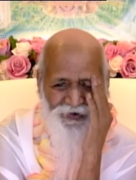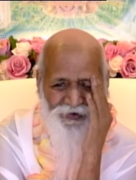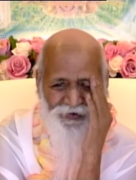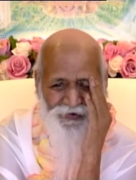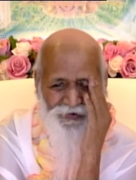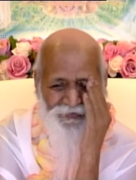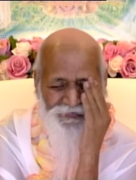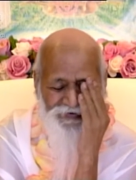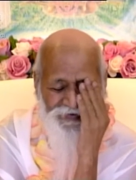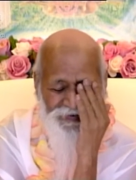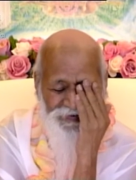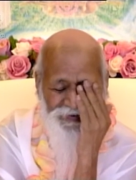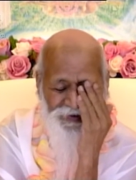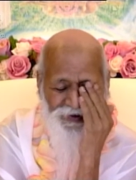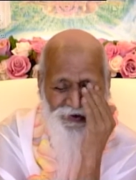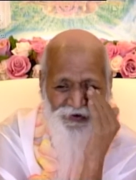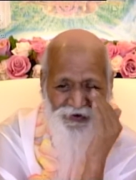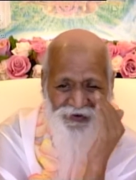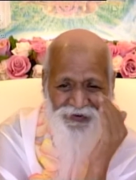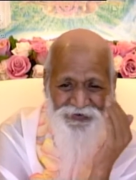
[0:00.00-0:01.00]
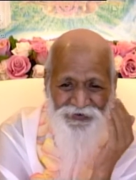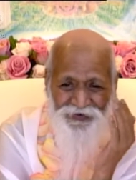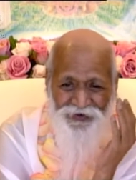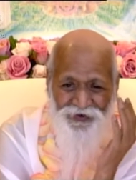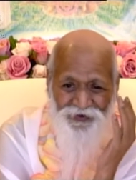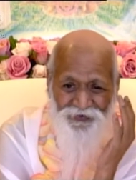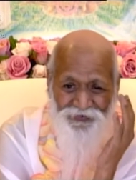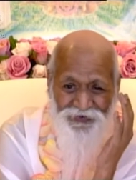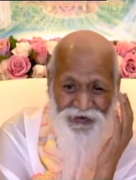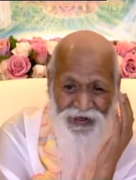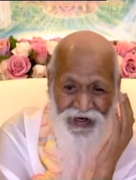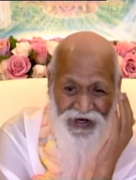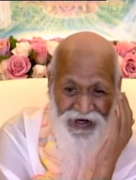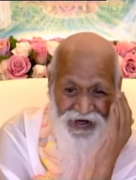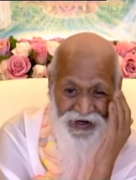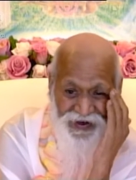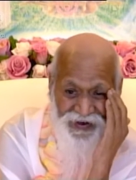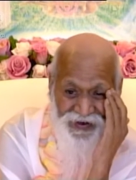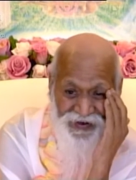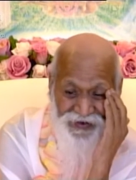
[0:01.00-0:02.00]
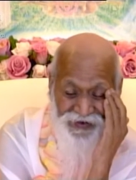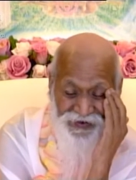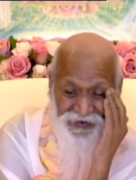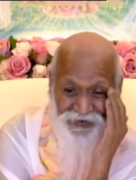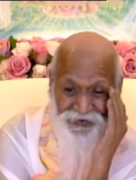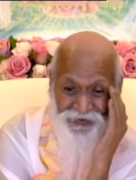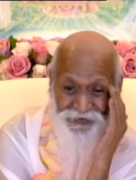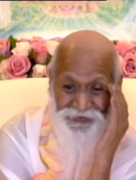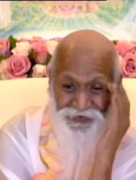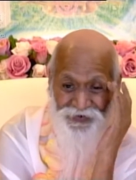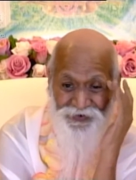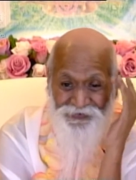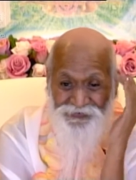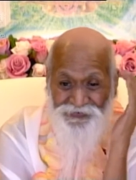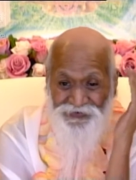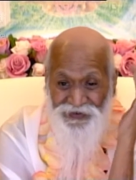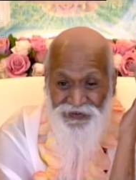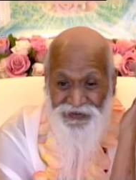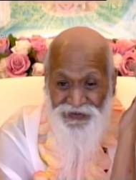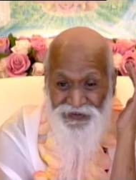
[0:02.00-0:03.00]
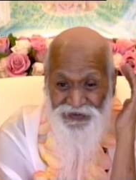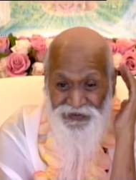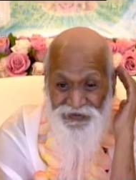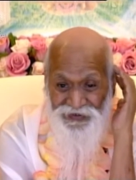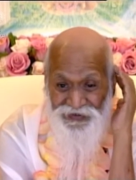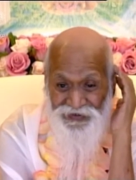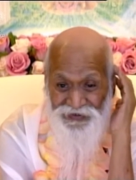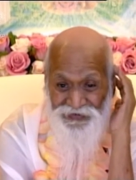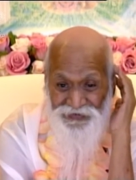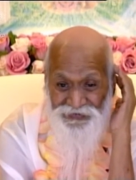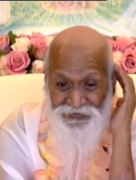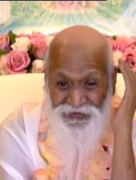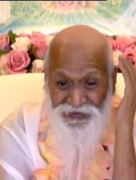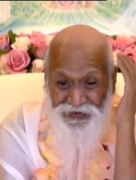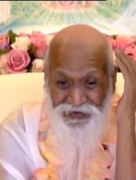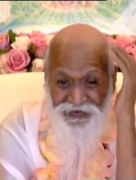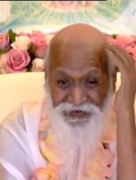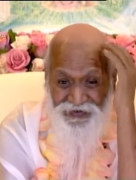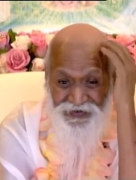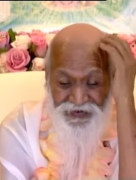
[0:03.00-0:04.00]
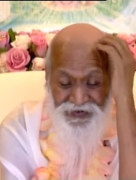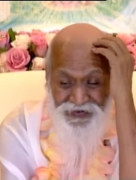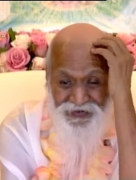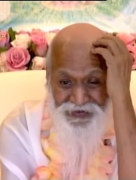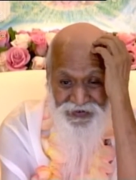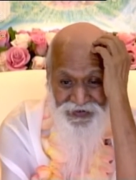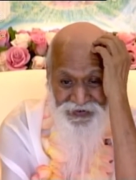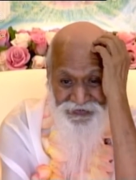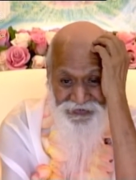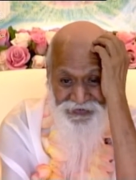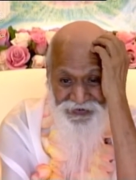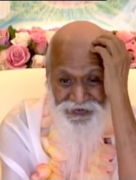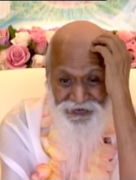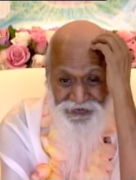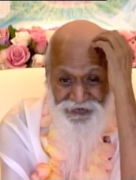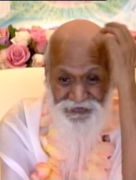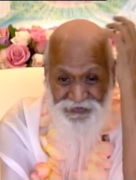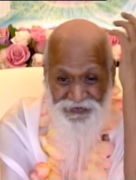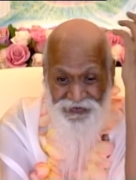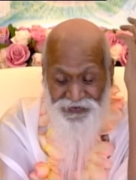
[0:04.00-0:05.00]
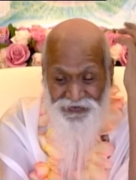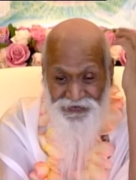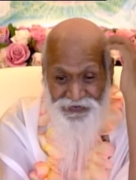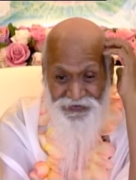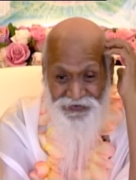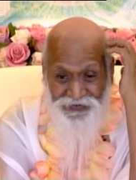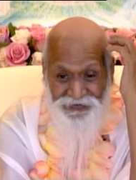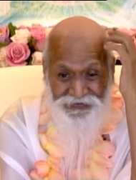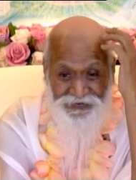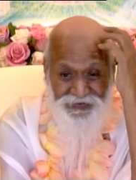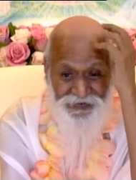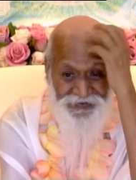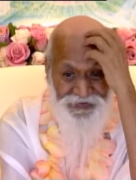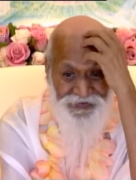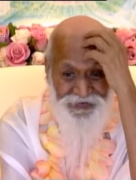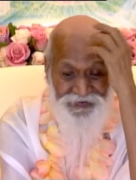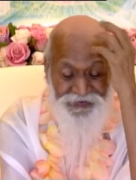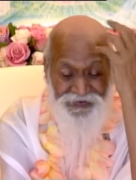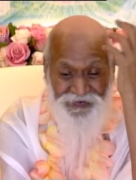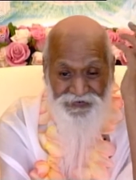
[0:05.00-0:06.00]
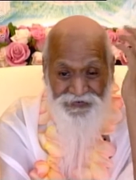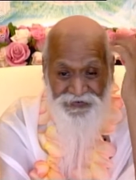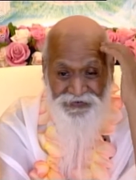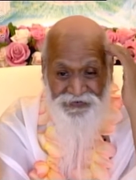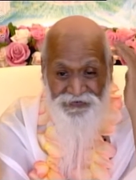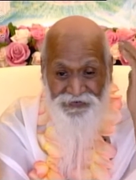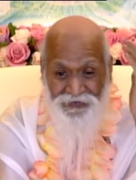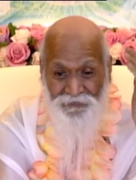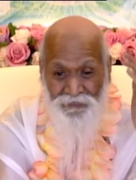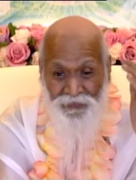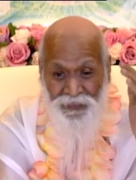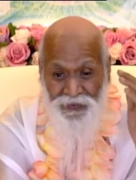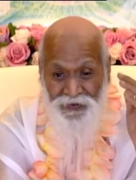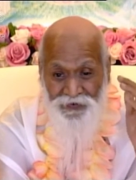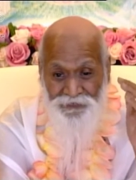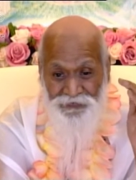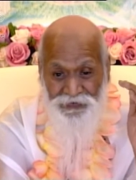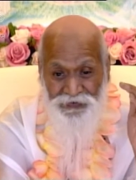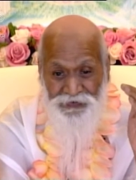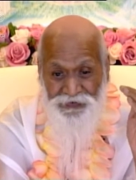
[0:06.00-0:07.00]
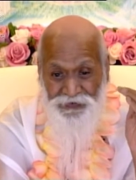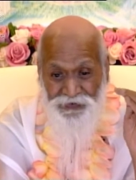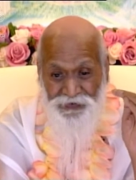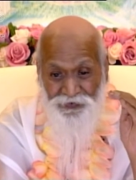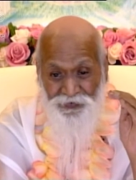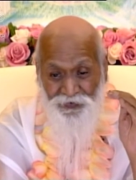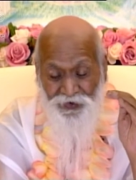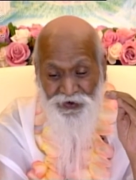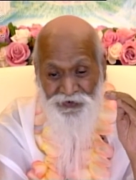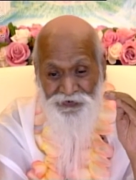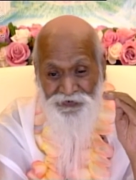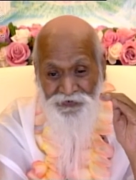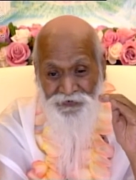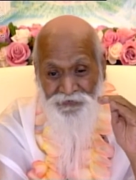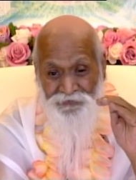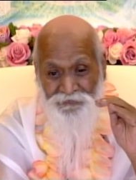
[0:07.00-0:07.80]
whole physiology of the eyes, of ears, and, and this, and this, and this, and this. This is what?